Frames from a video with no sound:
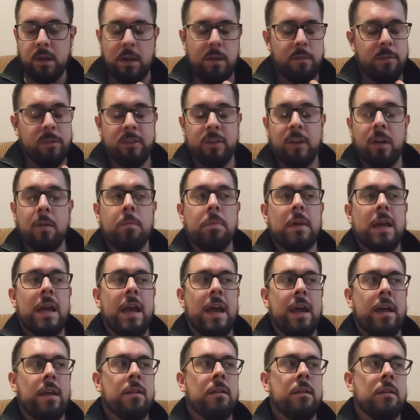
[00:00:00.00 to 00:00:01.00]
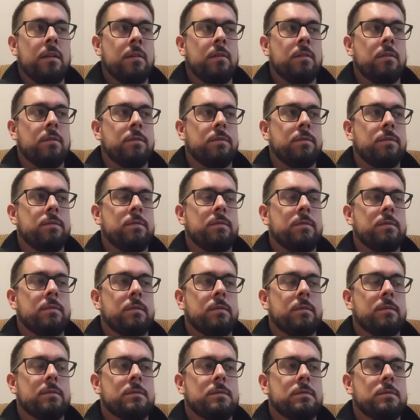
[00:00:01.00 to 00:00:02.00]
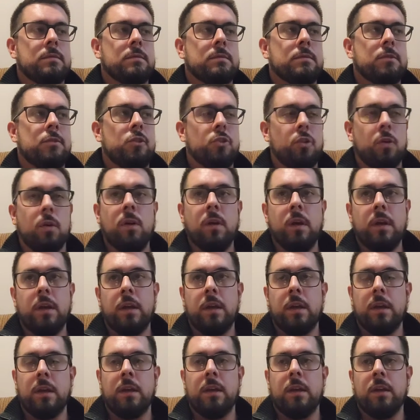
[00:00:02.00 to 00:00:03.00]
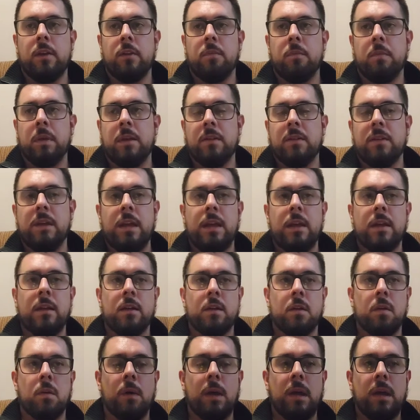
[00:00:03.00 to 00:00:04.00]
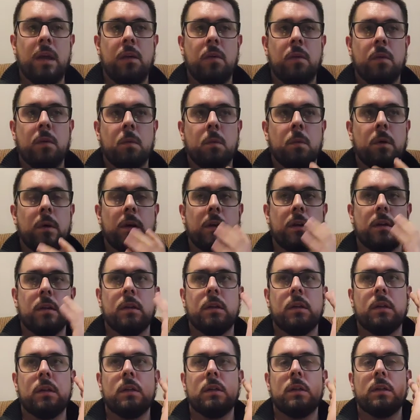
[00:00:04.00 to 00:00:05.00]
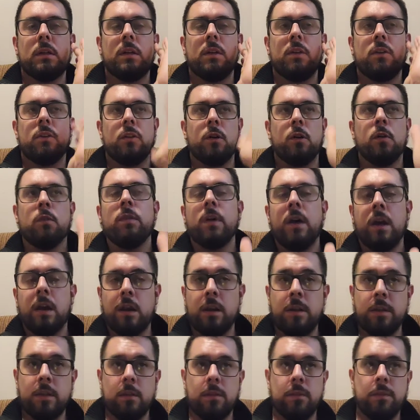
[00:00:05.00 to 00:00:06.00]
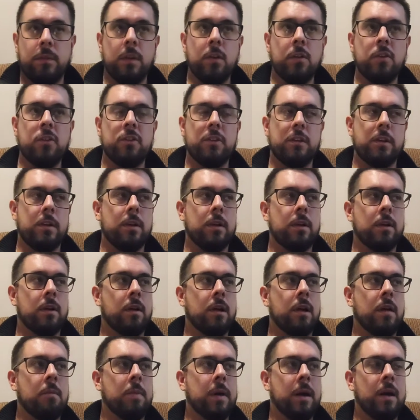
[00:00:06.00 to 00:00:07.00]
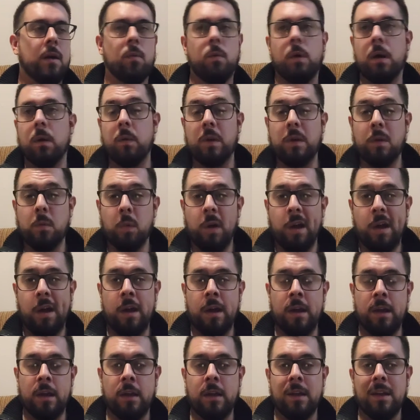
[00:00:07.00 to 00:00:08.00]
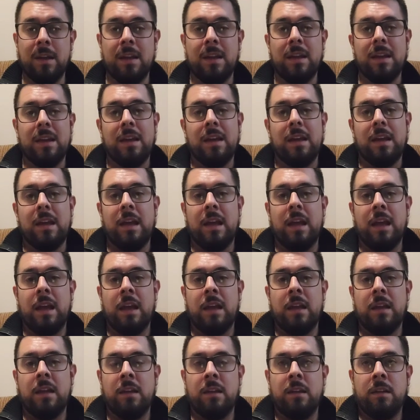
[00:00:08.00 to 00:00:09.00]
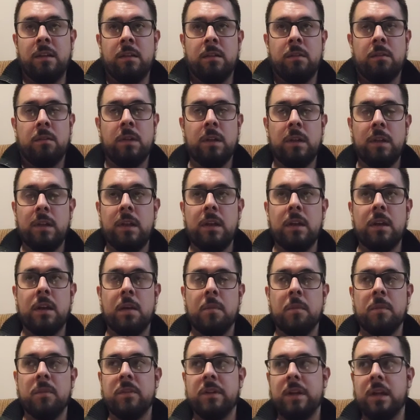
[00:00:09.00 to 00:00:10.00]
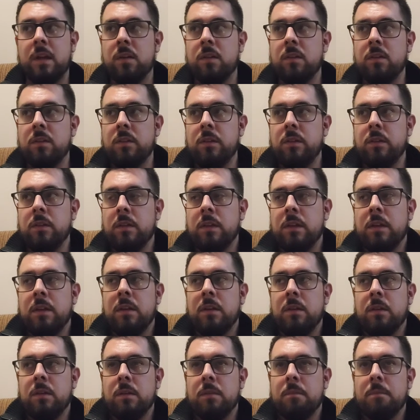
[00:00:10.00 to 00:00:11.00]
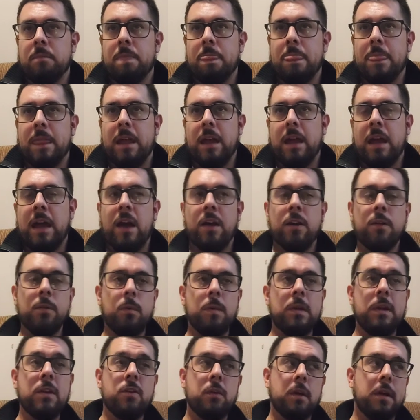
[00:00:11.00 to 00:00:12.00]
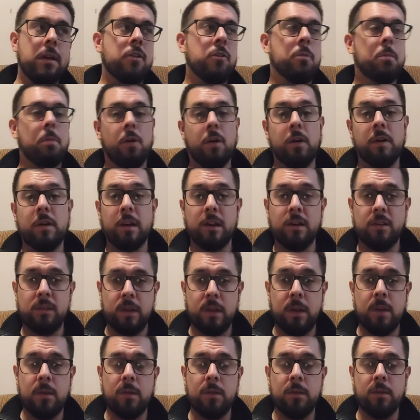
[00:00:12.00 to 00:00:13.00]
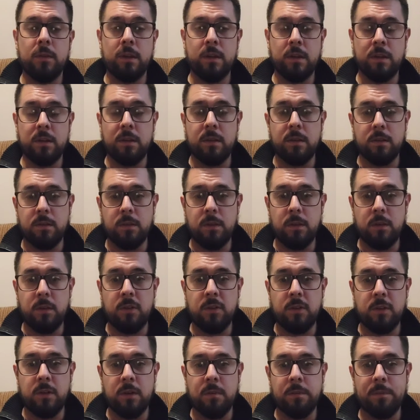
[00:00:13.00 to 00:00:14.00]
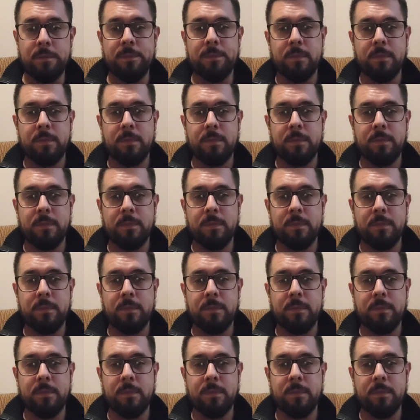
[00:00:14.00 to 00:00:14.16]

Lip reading: Some kind of joy is being taken away when we're so far in the future about what we want. And really it comes down to, like, how do we transport ourselves into the future?